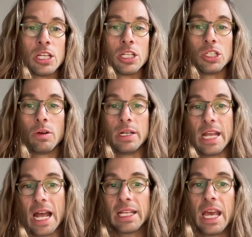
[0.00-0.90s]
So in
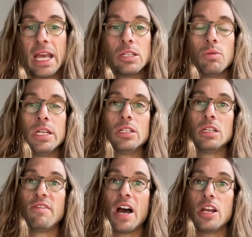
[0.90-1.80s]
that case, we need to
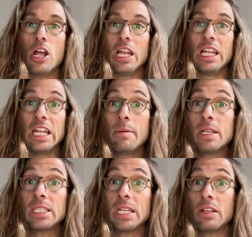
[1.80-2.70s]
define a
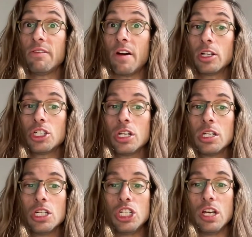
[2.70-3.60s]
limit state
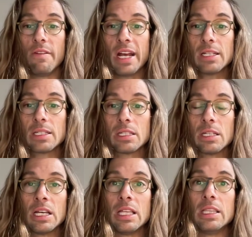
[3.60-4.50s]
function, g of x,
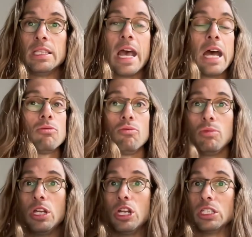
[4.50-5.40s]
that
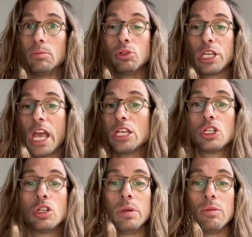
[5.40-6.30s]
in a simple case
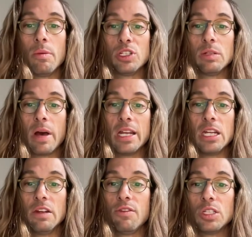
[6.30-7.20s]
could be represented by the
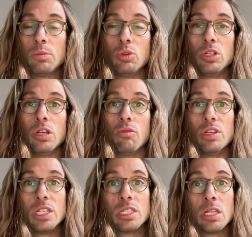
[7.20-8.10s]
difference between the
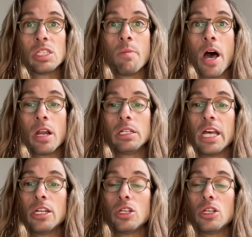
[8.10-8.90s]
resistance model and the